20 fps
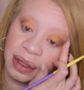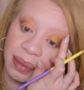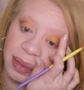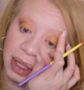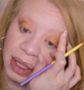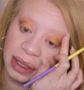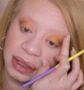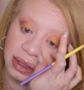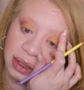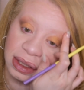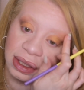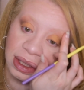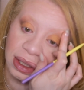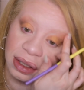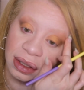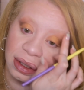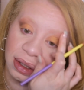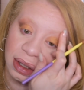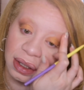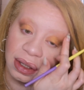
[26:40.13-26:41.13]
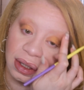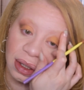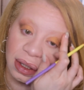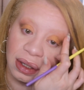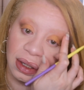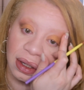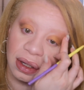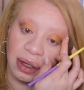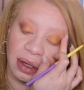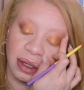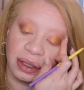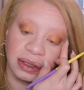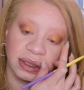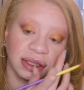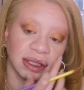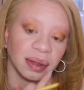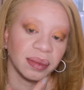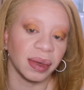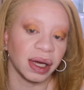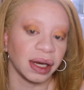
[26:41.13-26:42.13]
amazing on
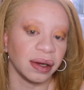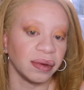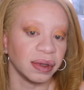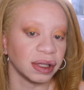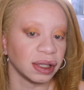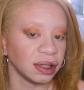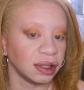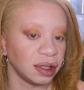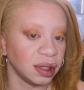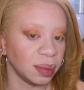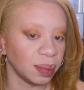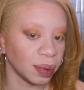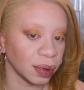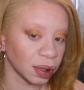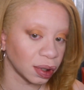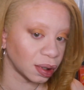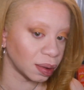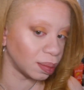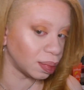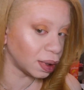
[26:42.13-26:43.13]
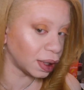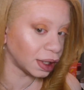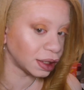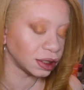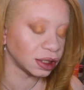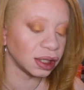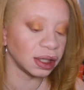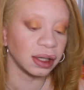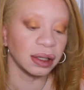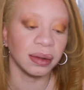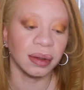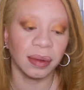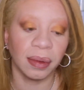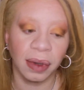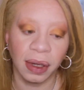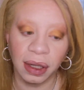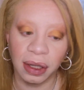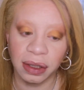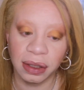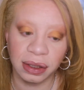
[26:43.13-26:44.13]
somebody with a deeper complexion.
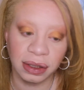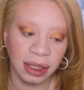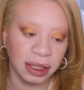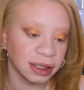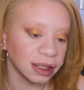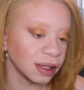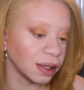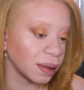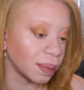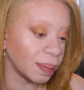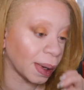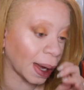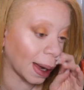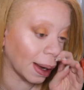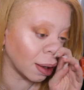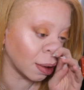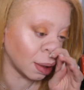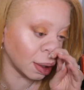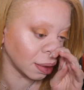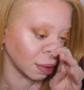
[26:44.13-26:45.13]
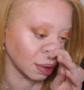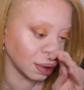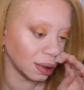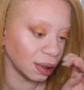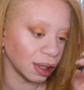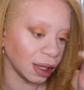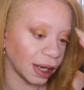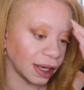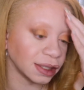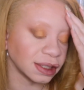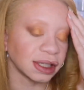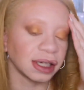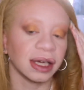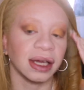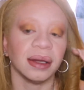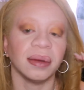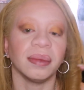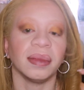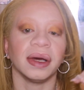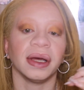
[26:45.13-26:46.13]
It doesn't look bad on light
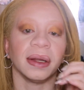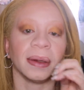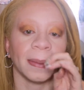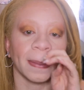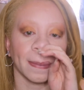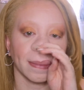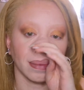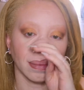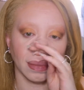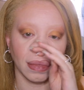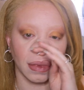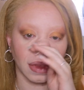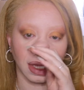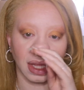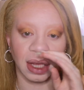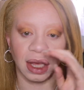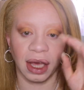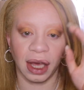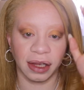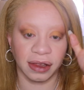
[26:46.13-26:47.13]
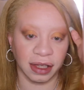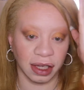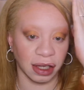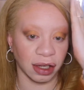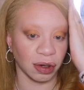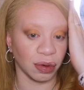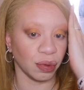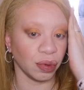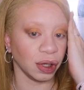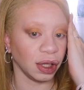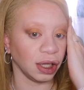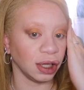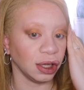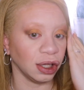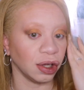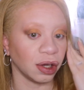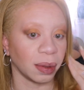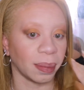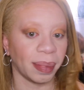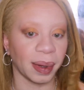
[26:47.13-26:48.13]
skin, but I think it'll really
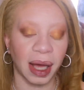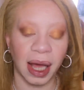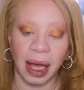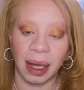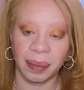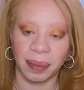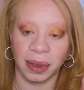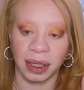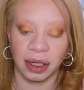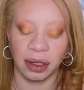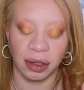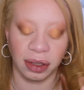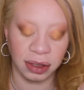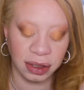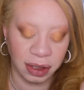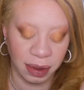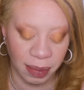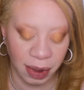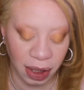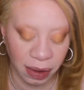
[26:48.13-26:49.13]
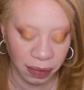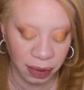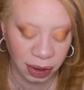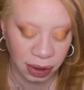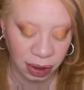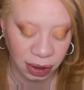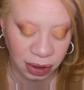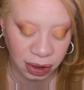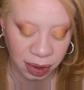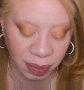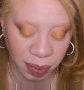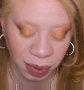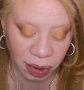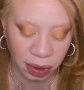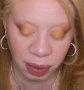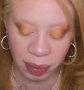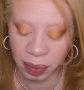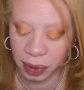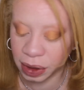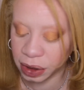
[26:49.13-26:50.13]
look popping on somebody with a deeper
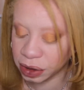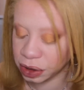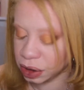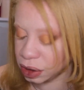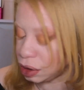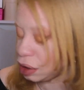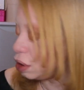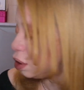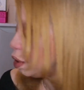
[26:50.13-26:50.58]
complexion.